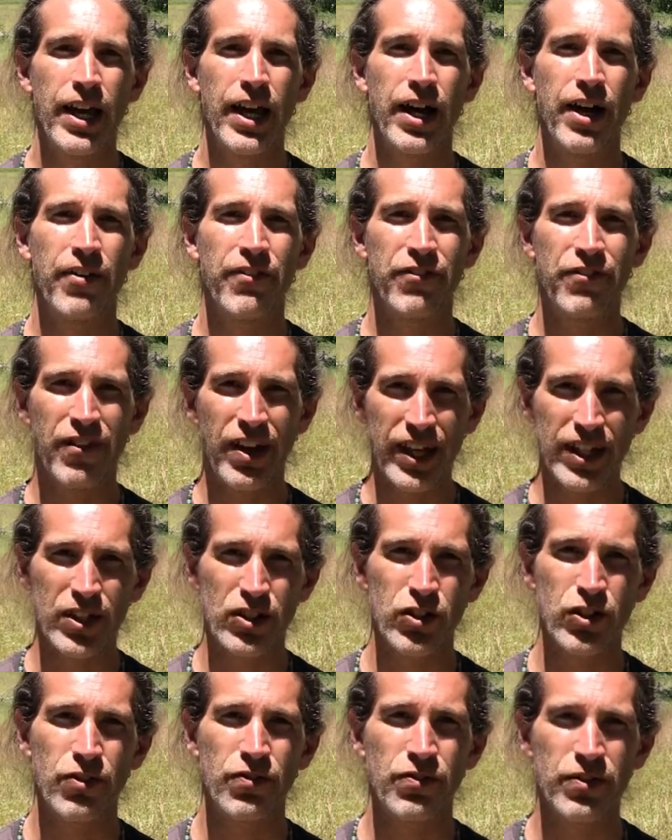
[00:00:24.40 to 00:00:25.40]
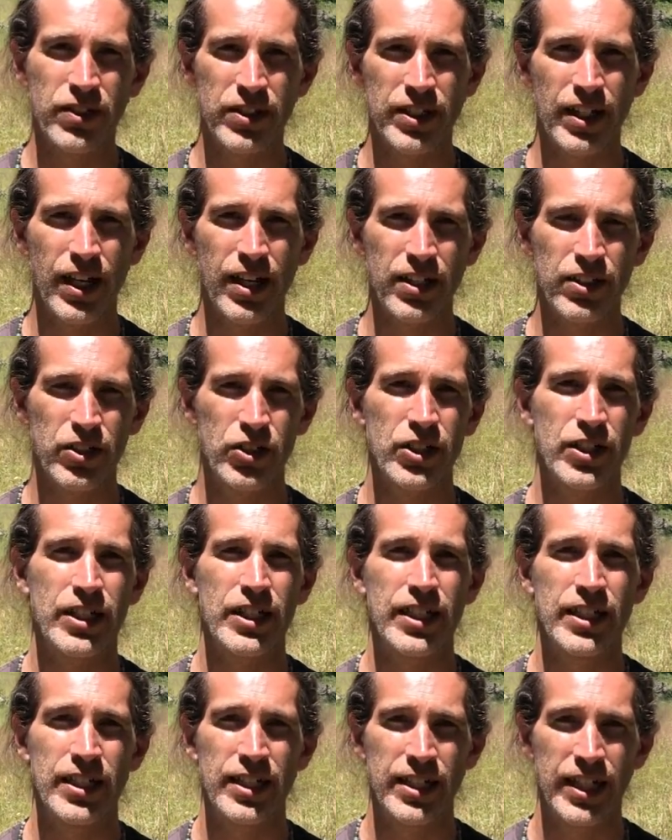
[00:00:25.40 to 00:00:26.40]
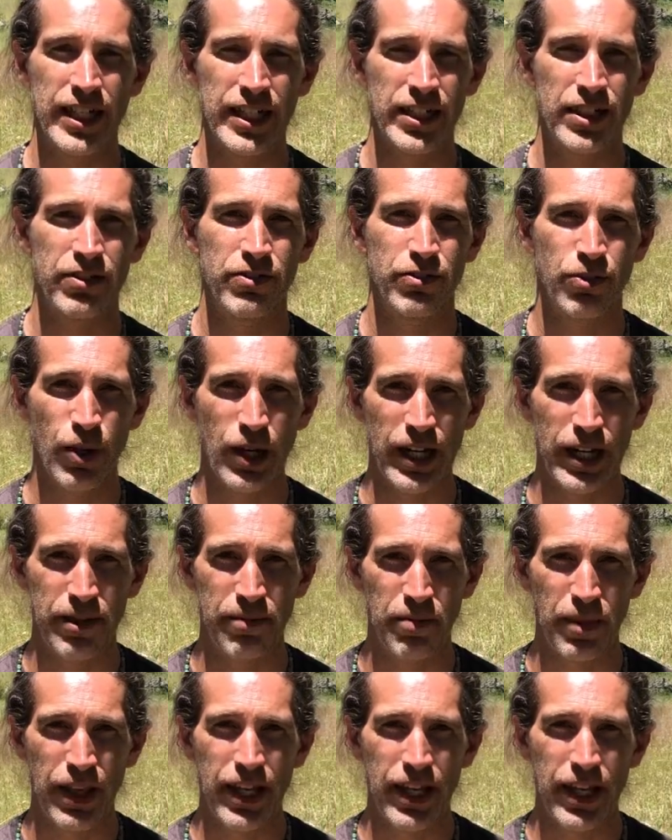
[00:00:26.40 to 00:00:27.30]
affects your physiology in a negative way.